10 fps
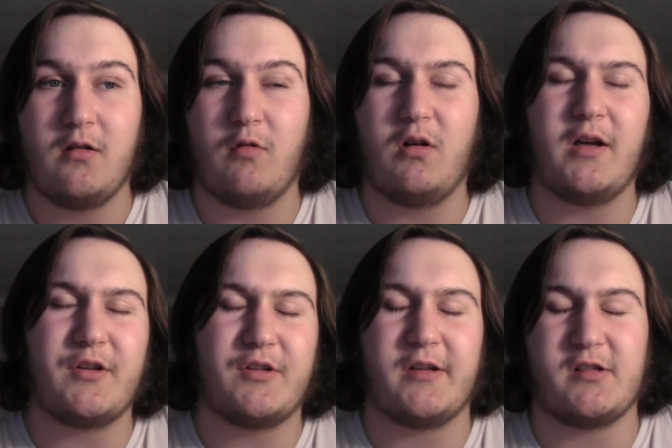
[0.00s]
Well,
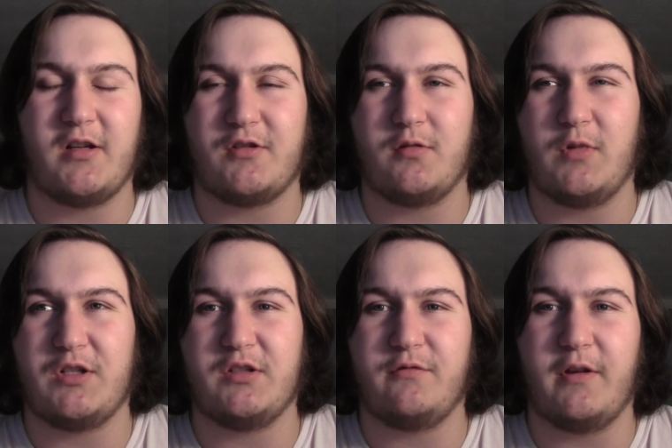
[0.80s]
Undertaker not so
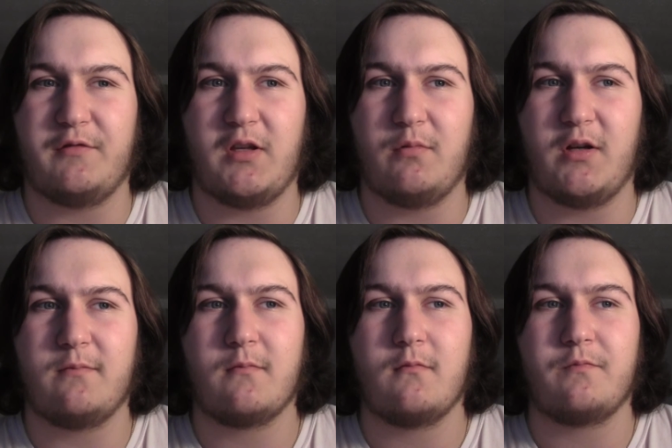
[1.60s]
much, he's fifty, but
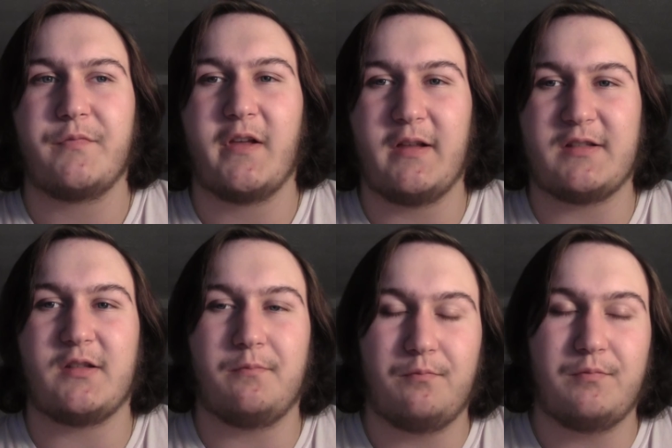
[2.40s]
that's
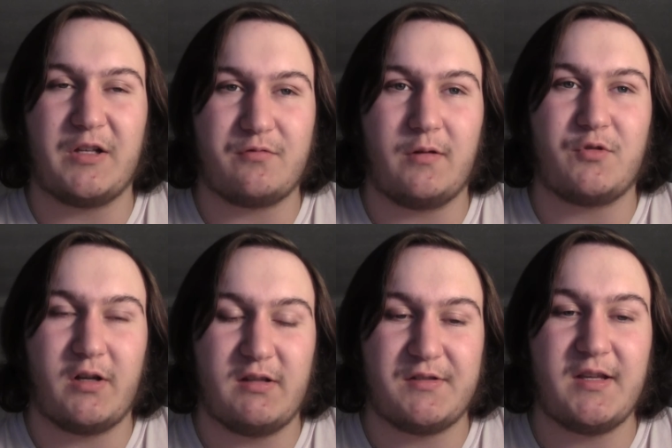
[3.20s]
the that's what I'm
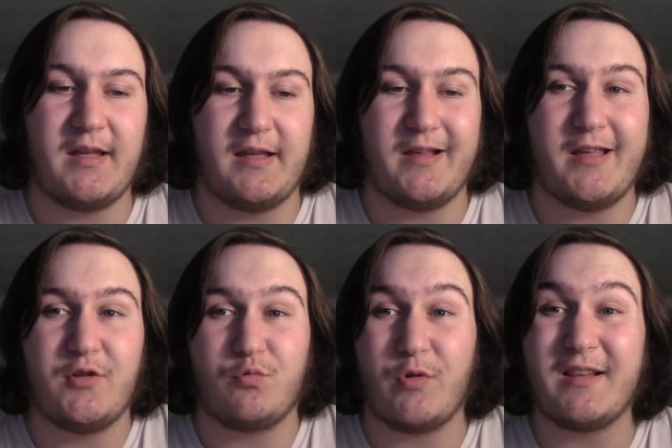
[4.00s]
trying to say.
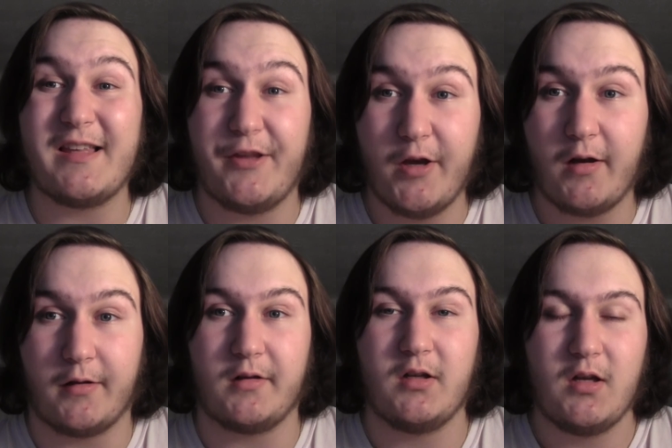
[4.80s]
He's really young.
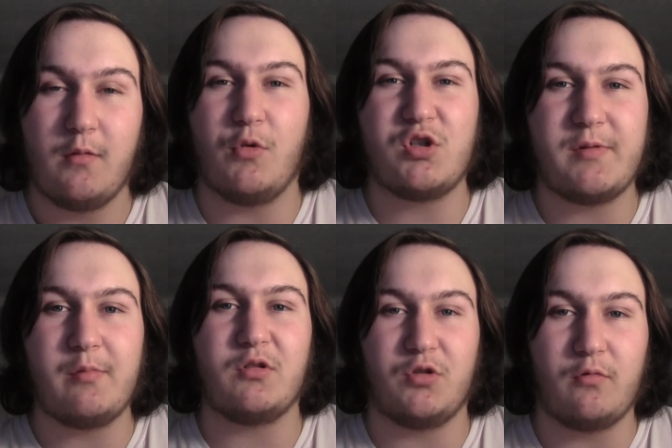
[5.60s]
Most
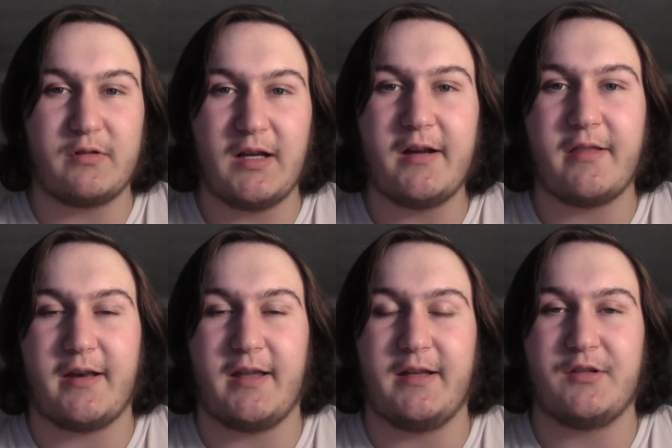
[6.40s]
people don't retire
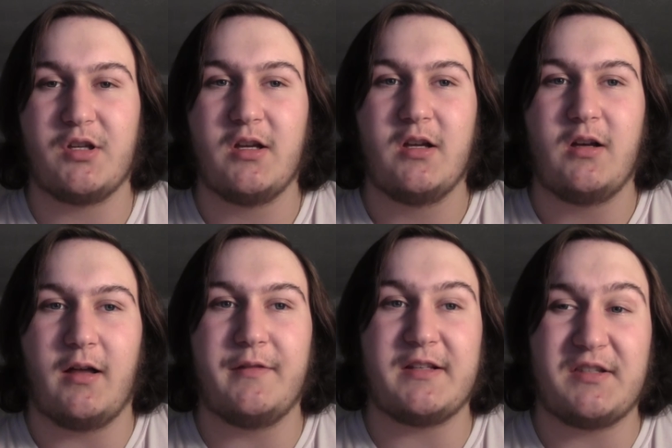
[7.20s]
that age
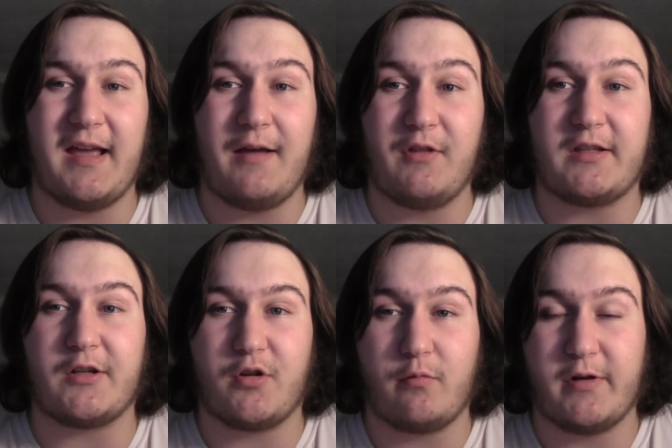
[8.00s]
unless they have like a
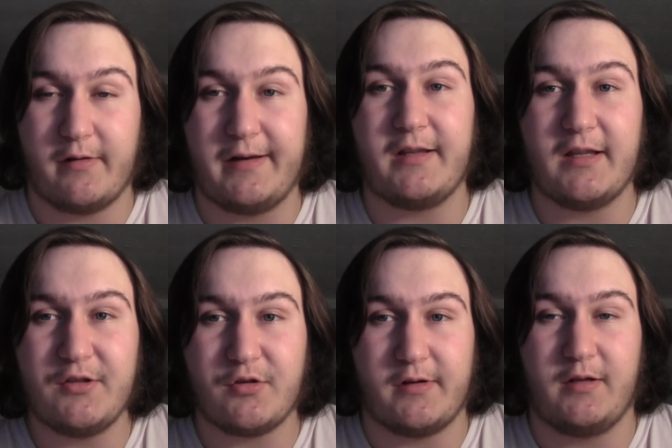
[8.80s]
career-ending
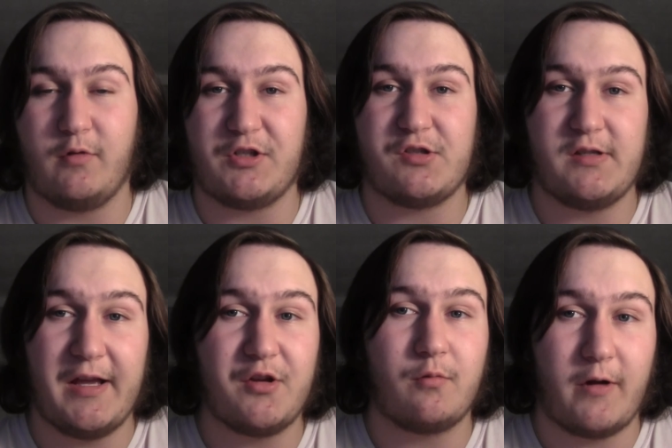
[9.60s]
injury, which
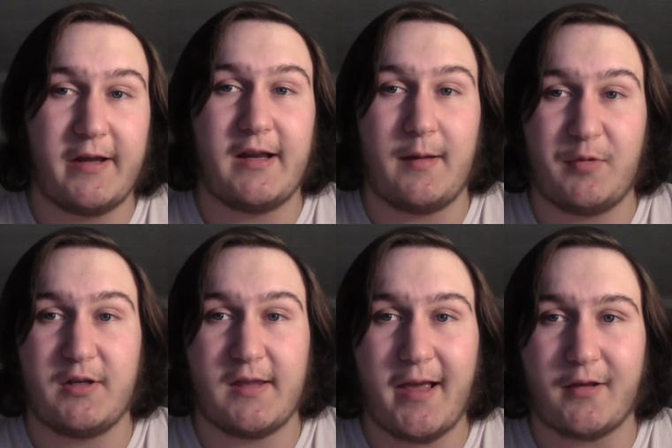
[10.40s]
Daniel Bryan happened
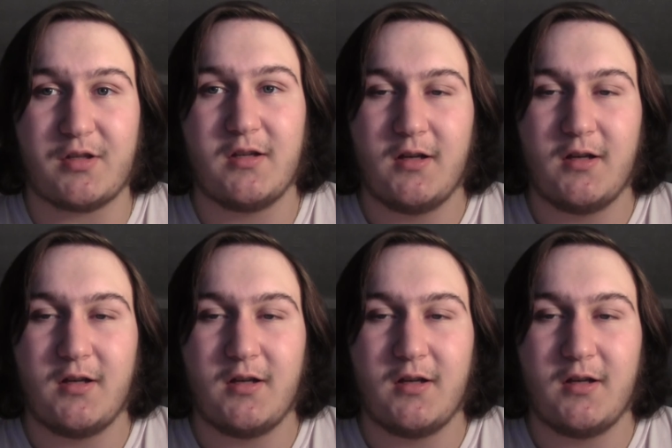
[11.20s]
to get,